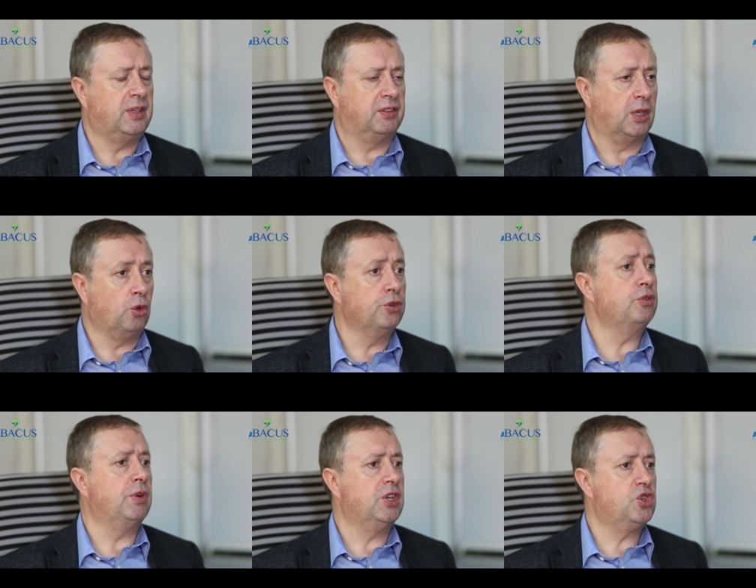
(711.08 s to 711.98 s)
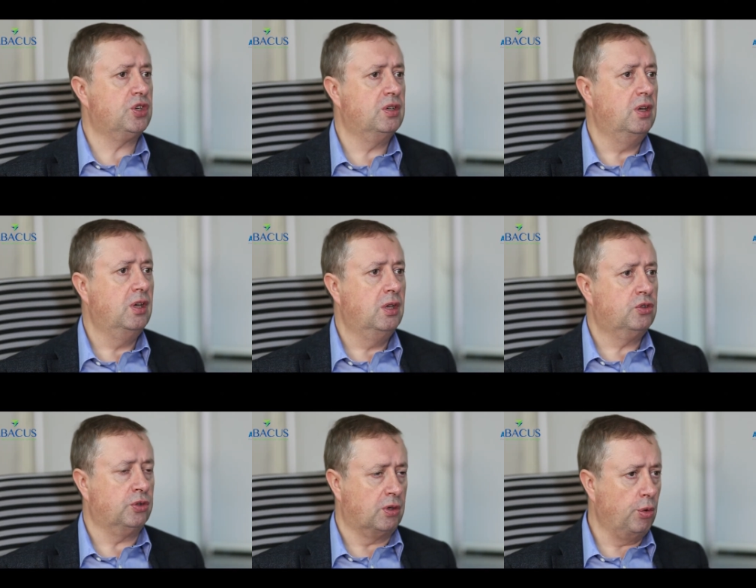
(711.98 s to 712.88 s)
that they couldn't reach
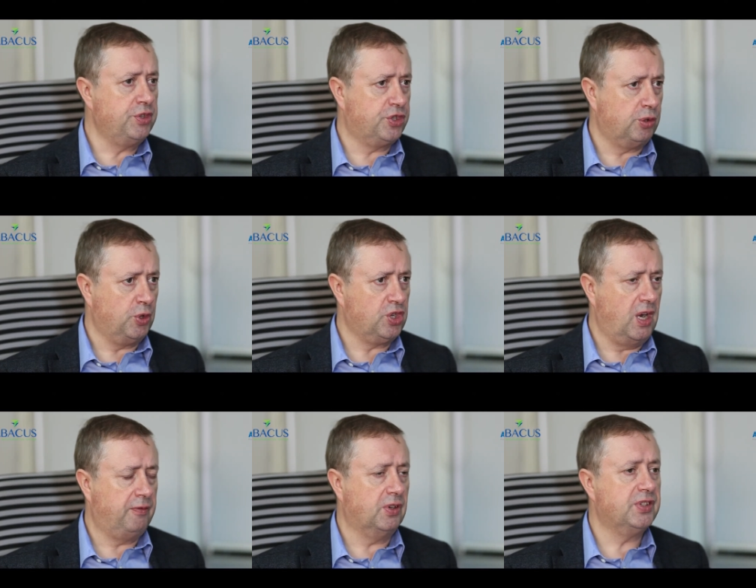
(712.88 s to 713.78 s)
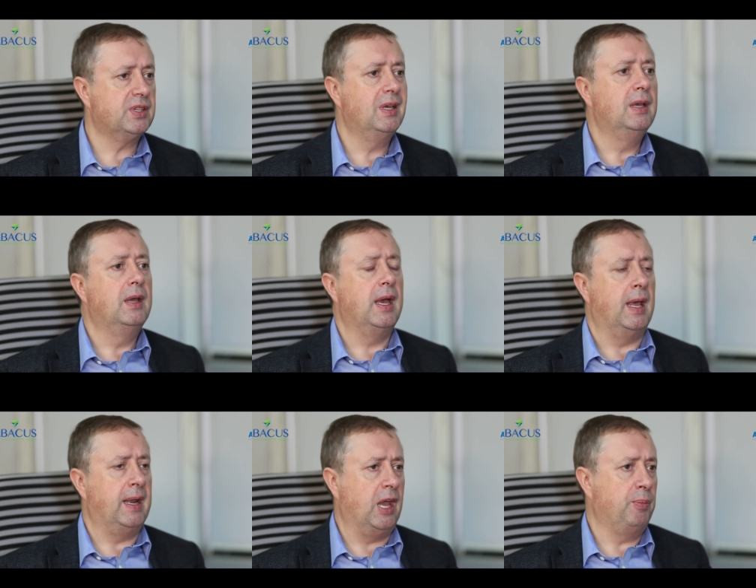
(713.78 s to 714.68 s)
through their own distribution efforts,
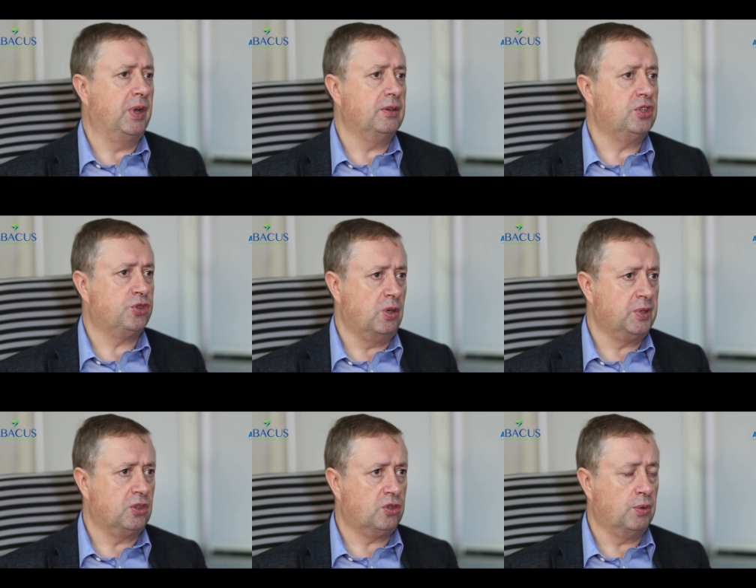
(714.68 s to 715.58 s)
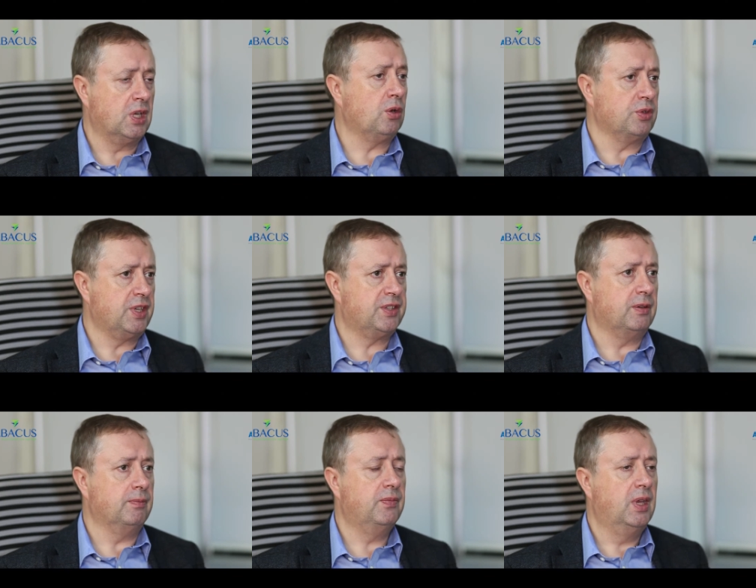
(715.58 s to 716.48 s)
and now by distributing through an
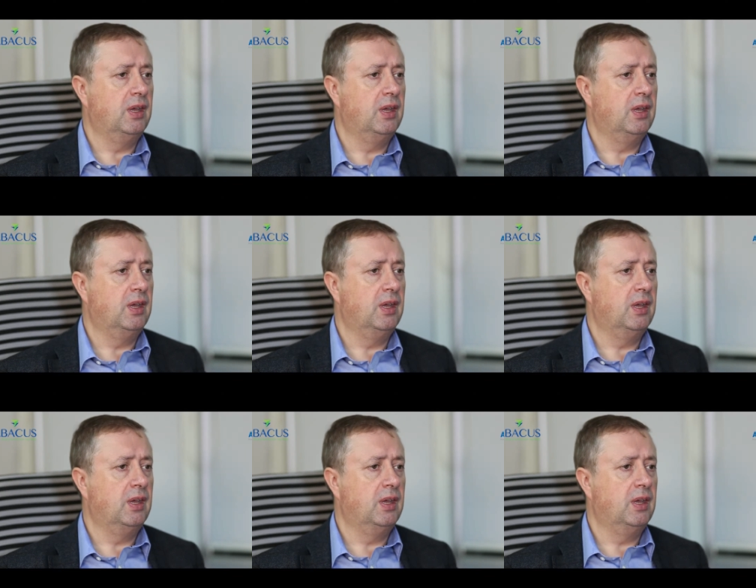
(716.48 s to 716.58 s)
ecosystem,